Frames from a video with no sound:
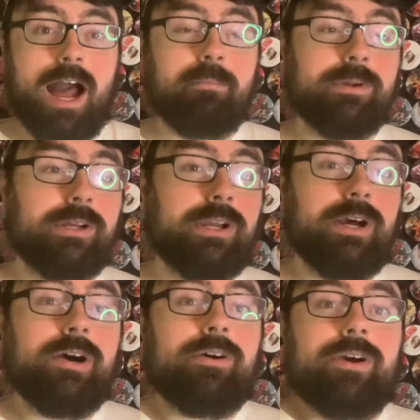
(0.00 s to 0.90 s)
I'm gonna
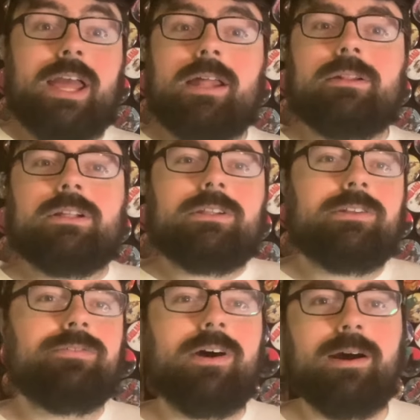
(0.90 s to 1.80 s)
go and go to
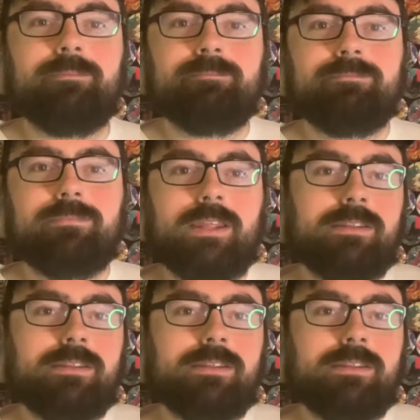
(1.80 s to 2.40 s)
the farm,